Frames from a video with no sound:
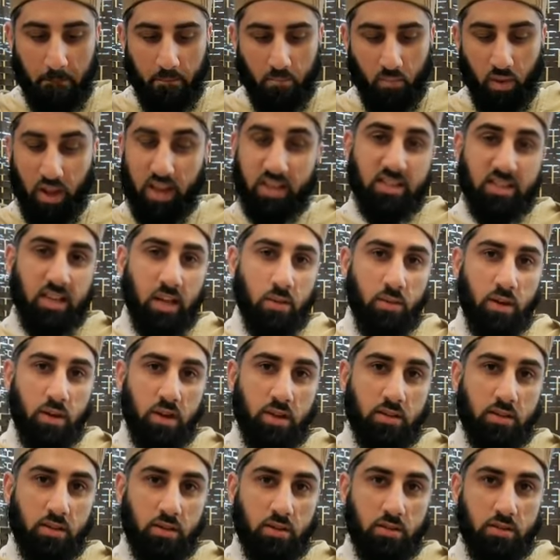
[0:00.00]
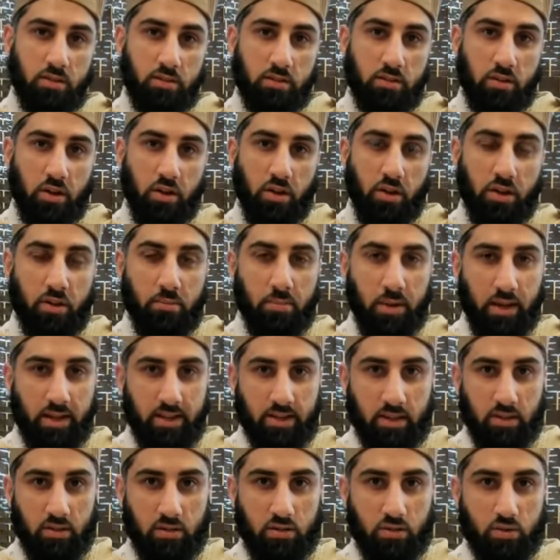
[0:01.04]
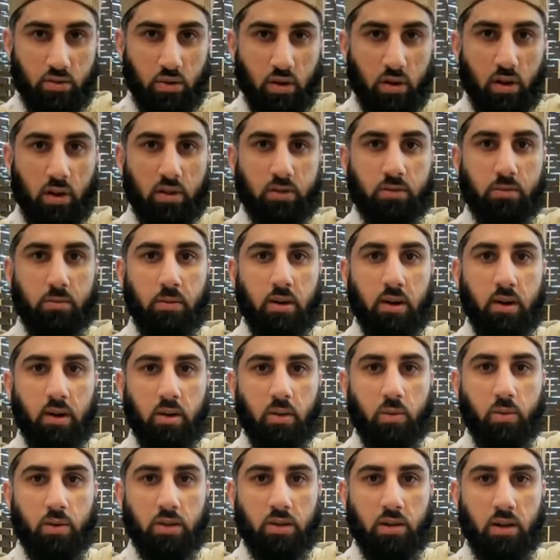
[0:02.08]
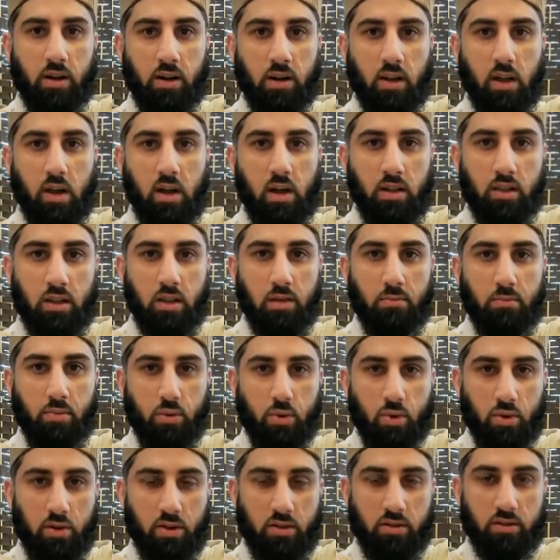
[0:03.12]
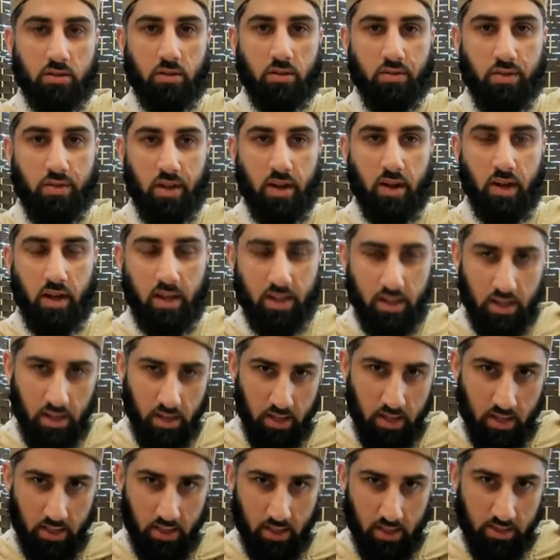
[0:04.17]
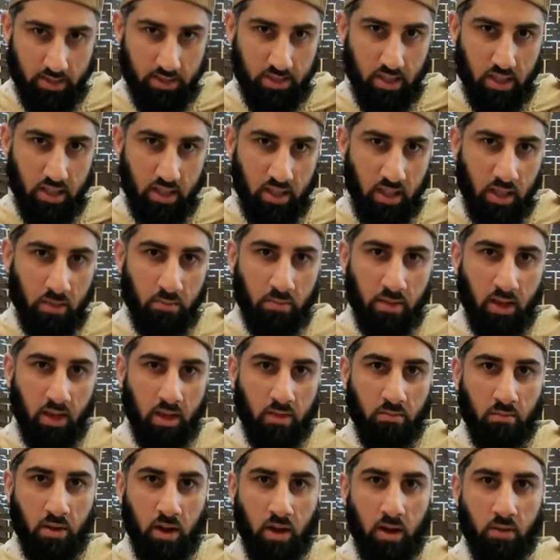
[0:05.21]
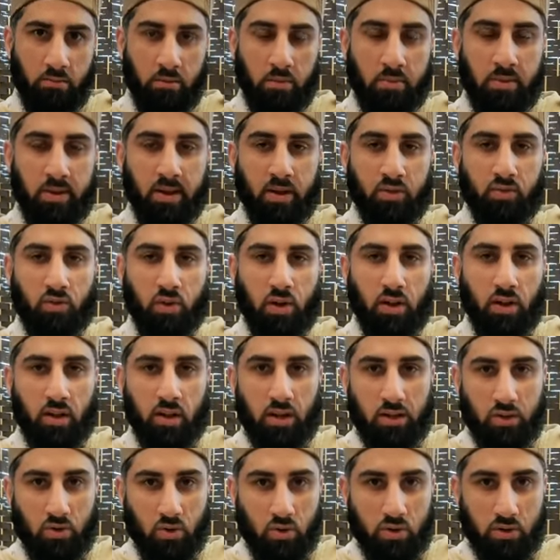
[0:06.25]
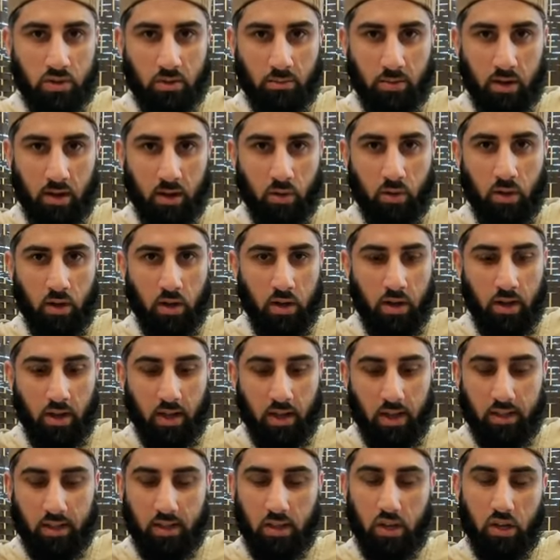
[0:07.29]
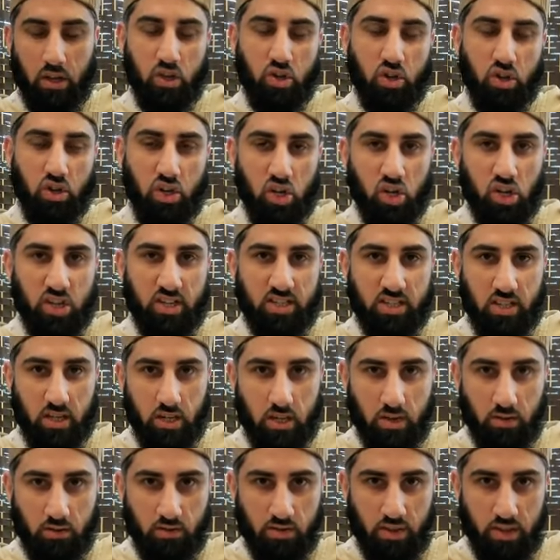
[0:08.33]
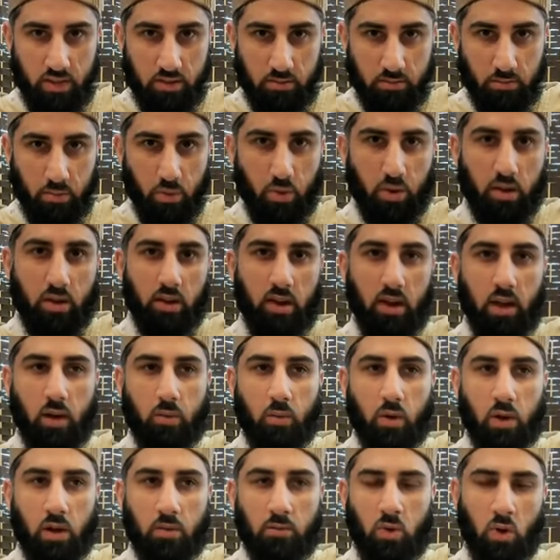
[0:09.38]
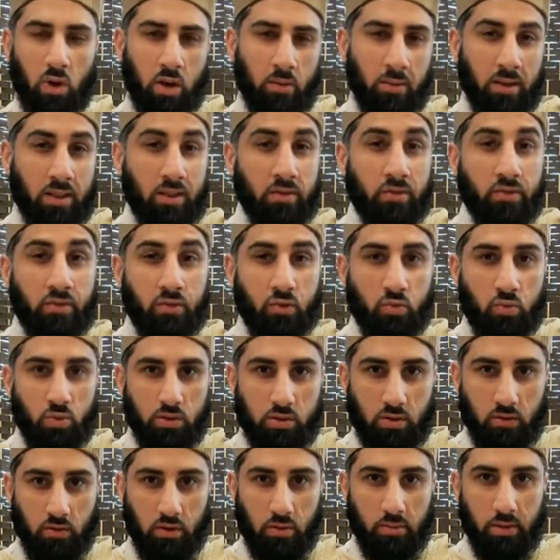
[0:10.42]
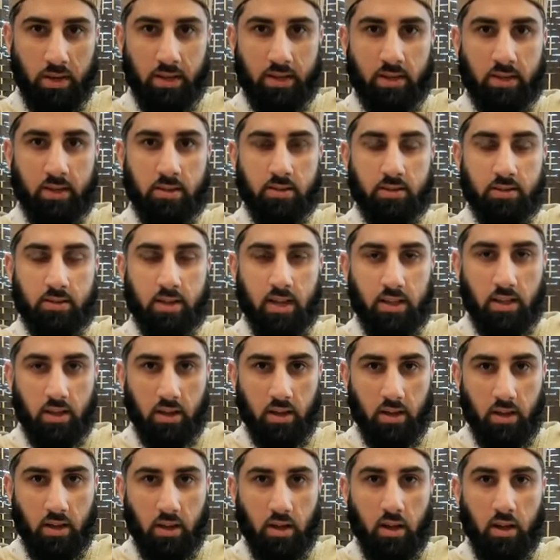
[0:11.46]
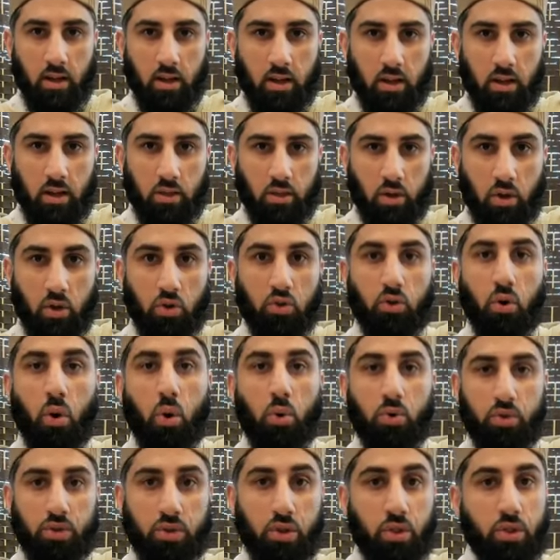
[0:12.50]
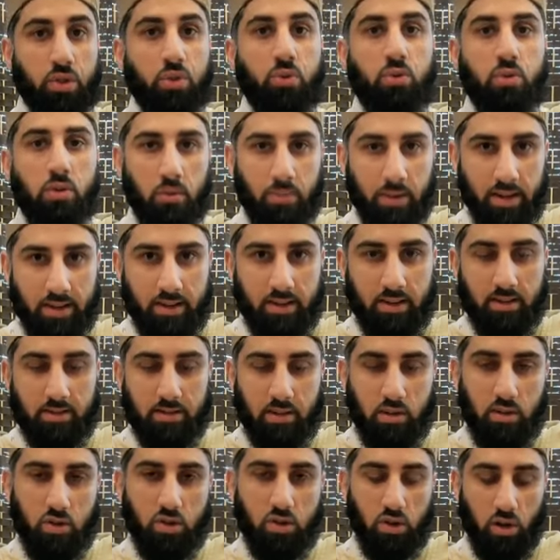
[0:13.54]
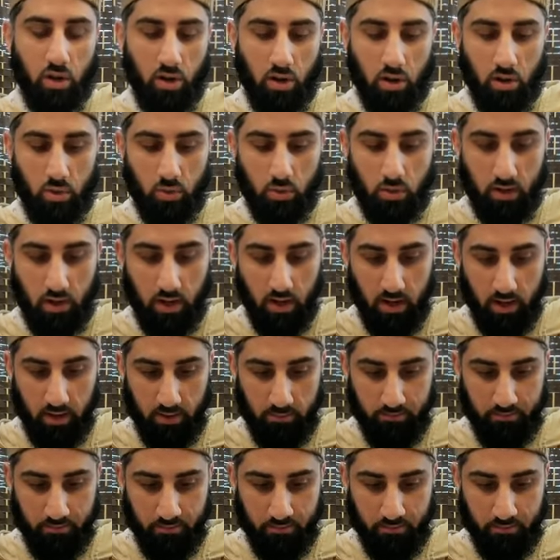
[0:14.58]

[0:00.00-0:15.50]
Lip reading: Last time we discussed repentance to Allah subhanahu wa ta'ala and the importance of that, and this is a theme that Imam Ibn Atā'illah talks about in the initial stage of this book, and we're going to be talking about the fruits of repentance and the growth through repentance, inshallah ta'ala.